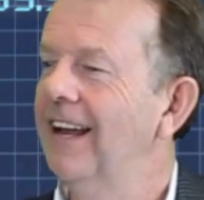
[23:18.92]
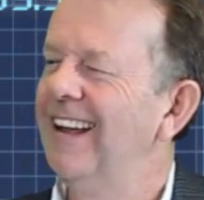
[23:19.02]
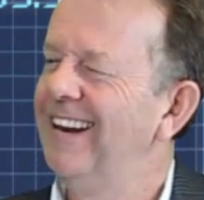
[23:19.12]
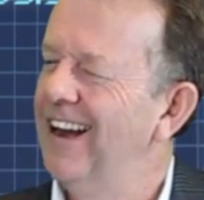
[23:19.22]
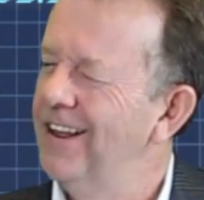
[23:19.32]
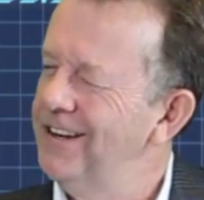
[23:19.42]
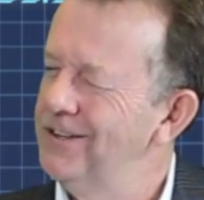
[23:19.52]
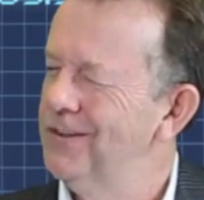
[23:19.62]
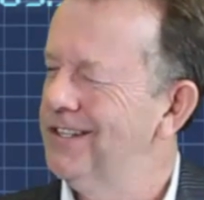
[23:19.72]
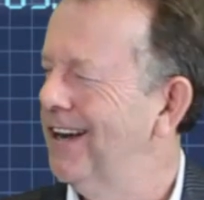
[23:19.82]
and now that
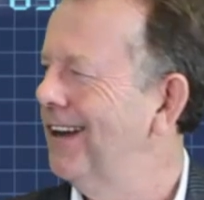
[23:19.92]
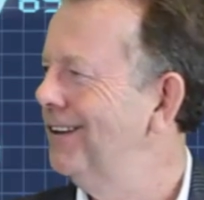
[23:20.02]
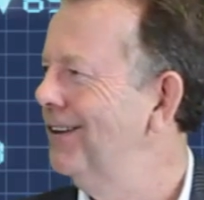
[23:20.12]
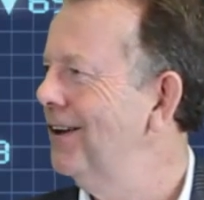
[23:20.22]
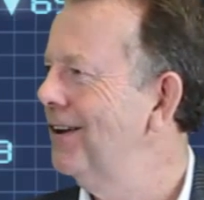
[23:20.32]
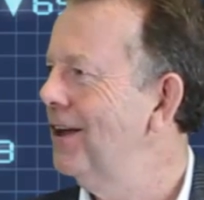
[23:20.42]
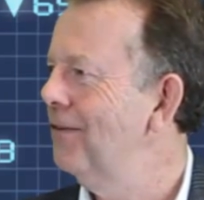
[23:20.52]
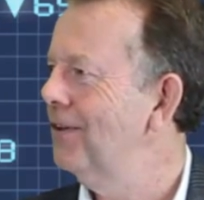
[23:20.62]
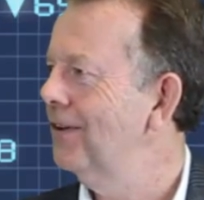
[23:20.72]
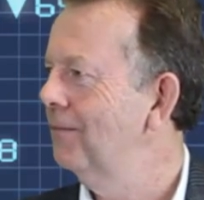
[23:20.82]
he's retired, you don't
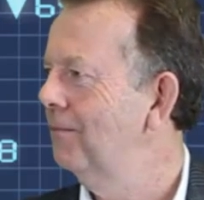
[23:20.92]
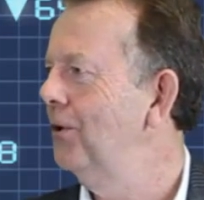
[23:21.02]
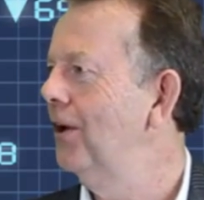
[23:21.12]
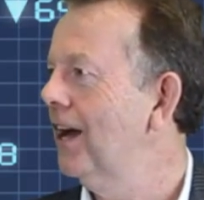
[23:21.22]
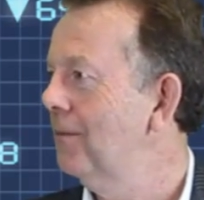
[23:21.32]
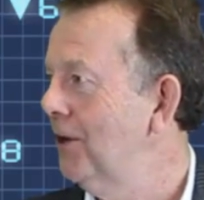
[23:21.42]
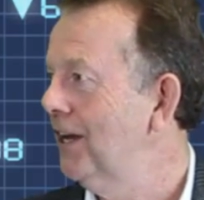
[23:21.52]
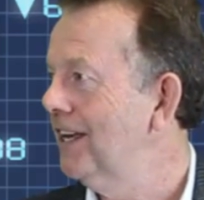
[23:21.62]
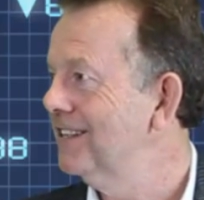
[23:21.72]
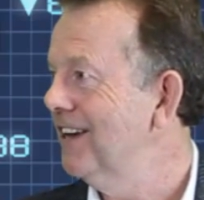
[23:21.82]
have the blue light
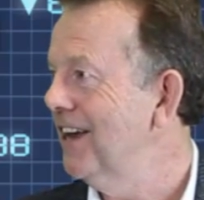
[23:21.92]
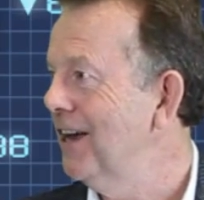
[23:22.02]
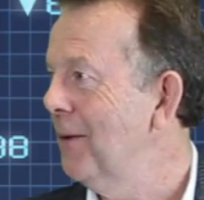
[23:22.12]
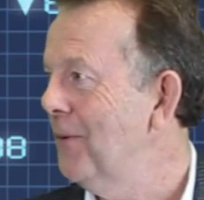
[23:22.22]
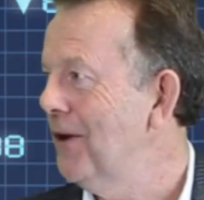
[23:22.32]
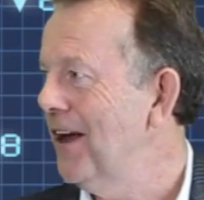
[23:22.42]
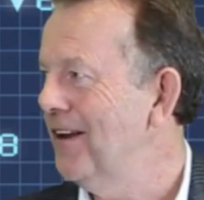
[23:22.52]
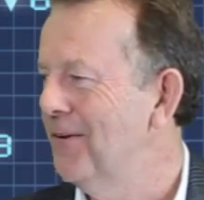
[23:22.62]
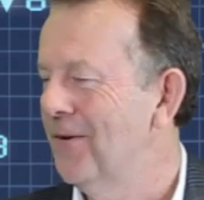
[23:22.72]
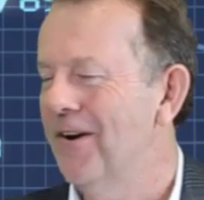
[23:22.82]
brigades going up and
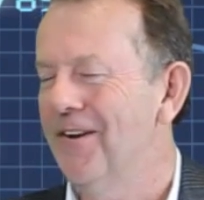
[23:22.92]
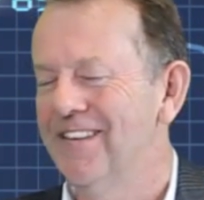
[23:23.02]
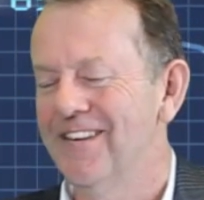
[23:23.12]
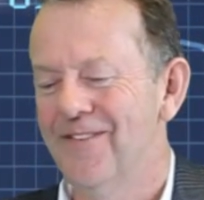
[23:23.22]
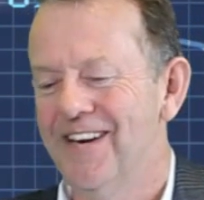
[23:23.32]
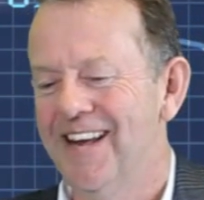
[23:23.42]
down your roads every